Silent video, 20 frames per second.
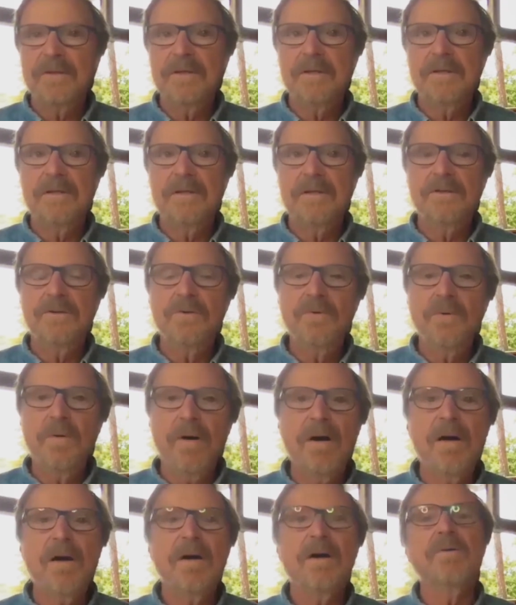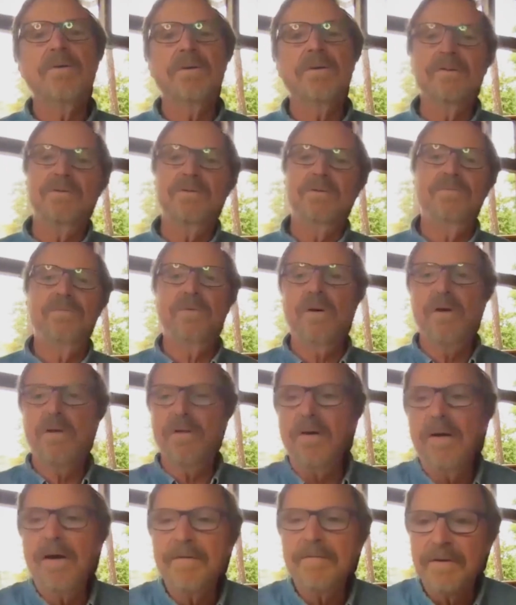you are going to
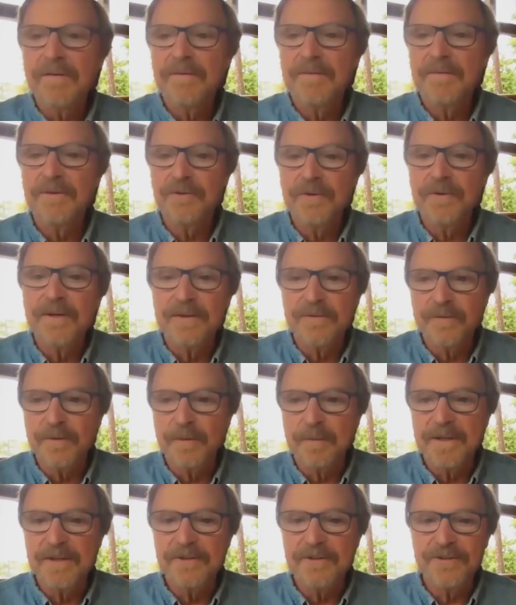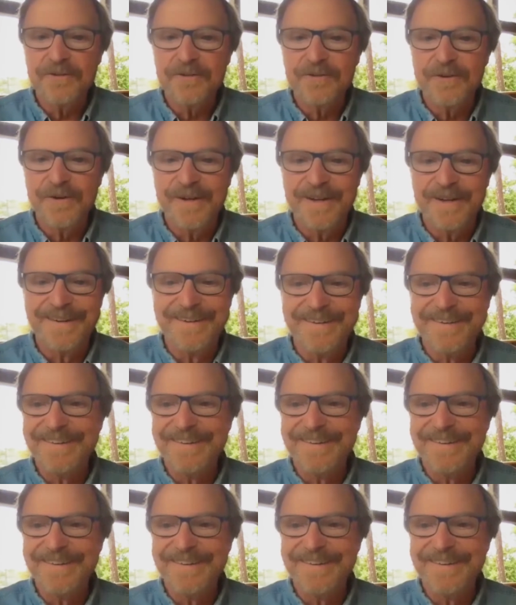fall off the transformation train.